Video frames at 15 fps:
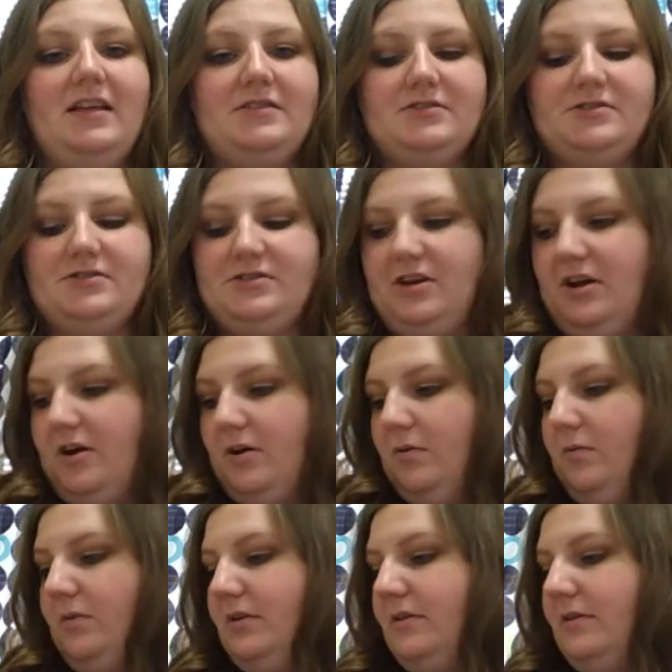So
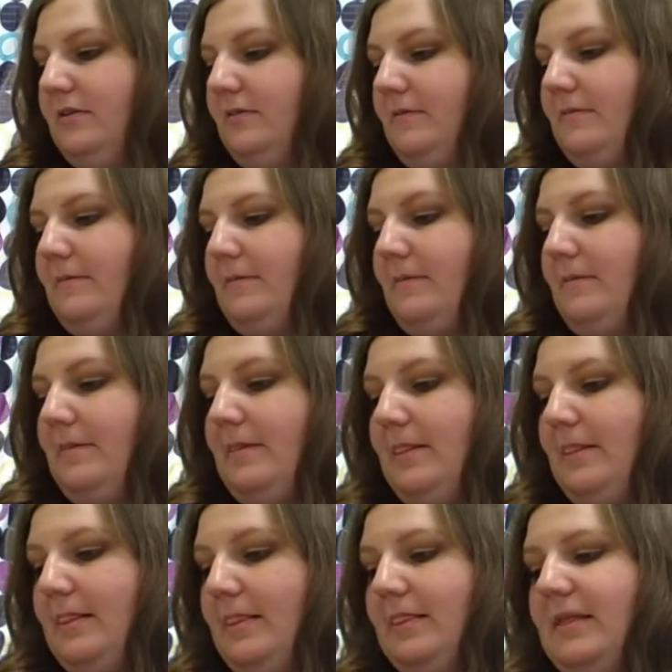
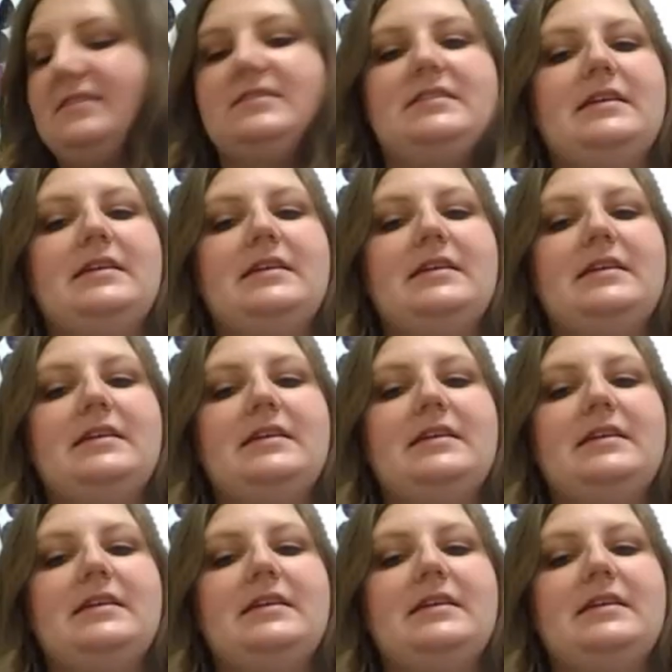let's get a